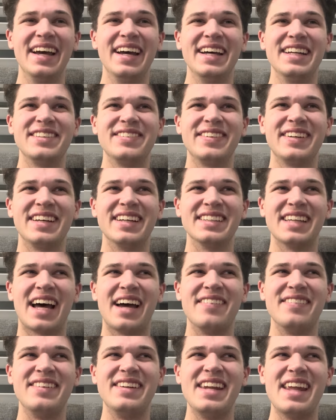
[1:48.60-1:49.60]
just because
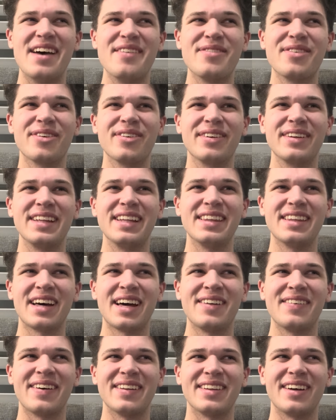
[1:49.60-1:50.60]
I've never really thought
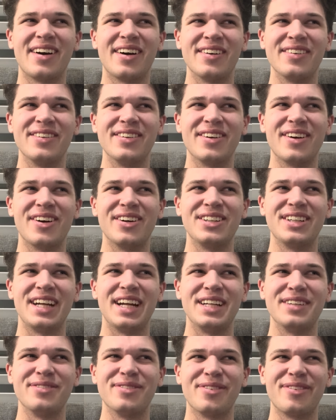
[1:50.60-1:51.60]
about the art of
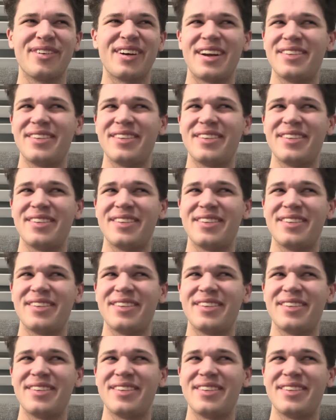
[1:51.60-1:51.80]
negotiation before.